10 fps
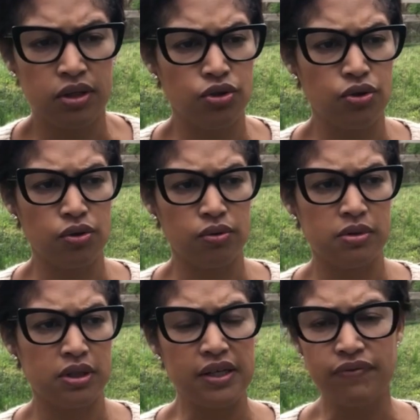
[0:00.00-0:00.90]
your
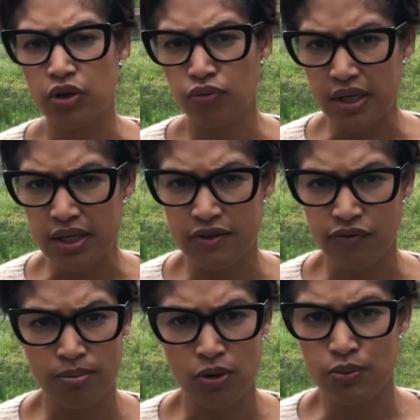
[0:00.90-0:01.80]
leafy greens
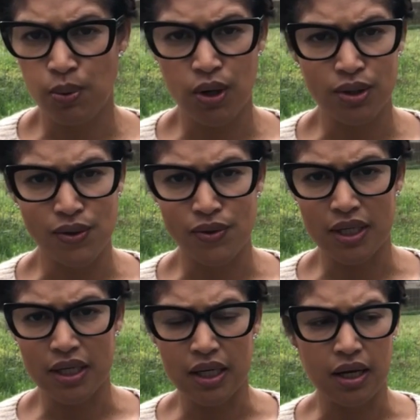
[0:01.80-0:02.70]
for the most part don't
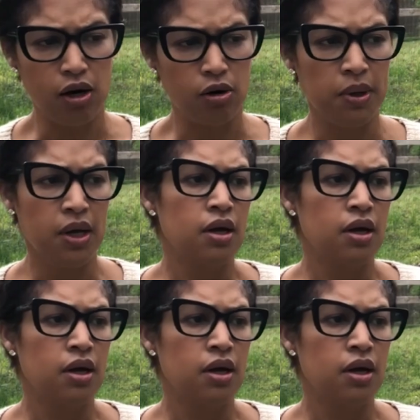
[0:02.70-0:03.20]
need any help.